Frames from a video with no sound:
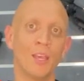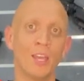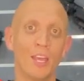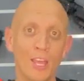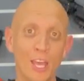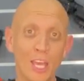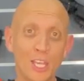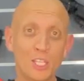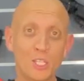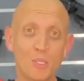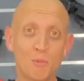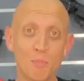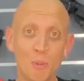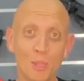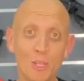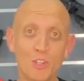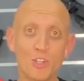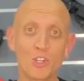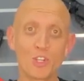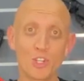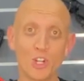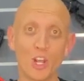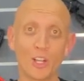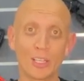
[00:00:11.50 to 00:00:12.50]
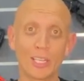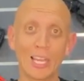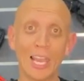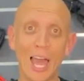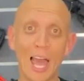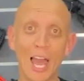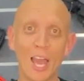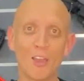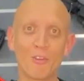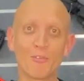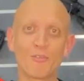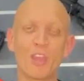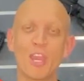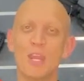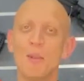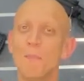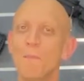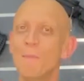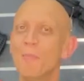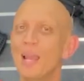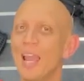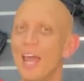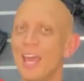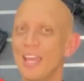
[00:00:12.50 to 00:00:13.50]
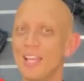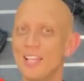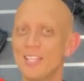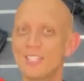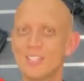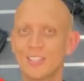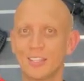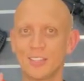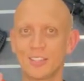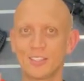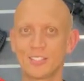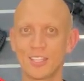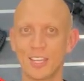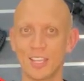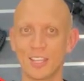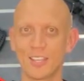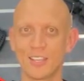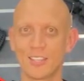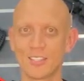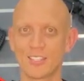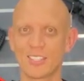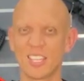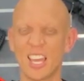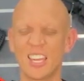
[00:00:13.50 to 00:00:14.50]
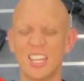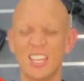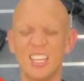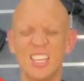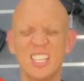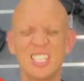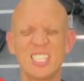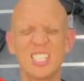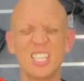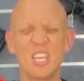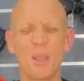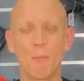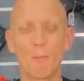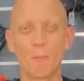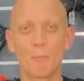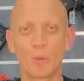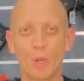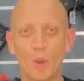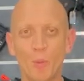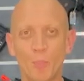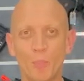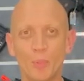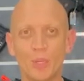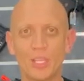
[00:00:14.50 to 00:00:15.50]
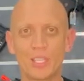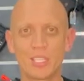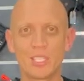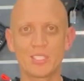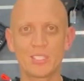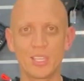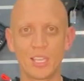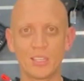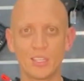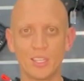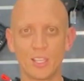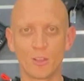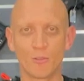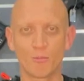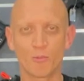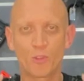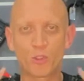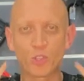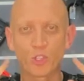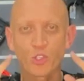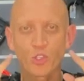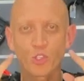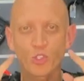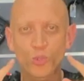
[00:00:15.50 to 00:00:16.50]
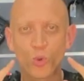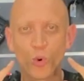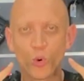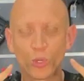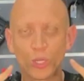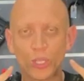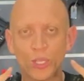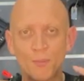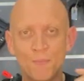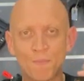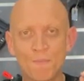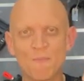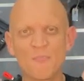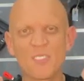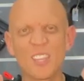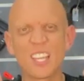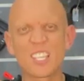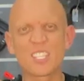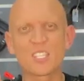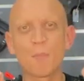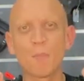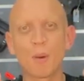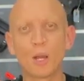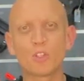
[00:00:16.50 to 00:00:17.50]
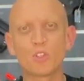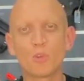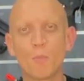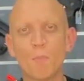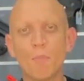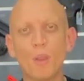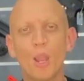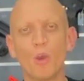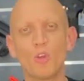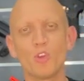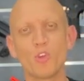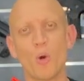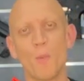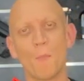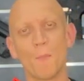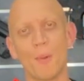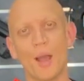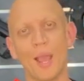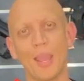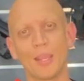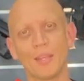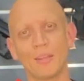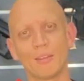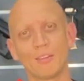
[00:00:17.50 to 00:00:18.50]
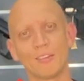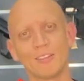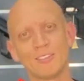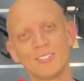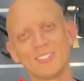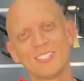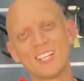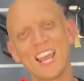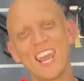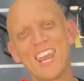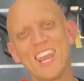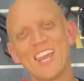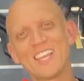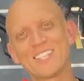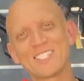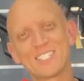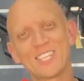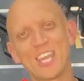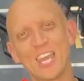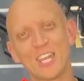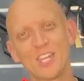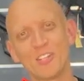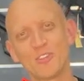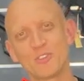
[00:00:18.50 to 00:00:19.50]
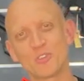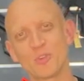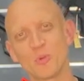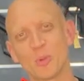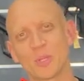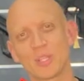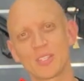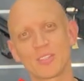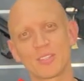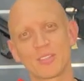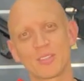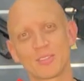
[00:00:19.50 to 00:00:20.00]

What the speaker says: It has been shot live in blades and triggers, and it is the appropriate setting for the story that's about to blow your mind. Let's get into it.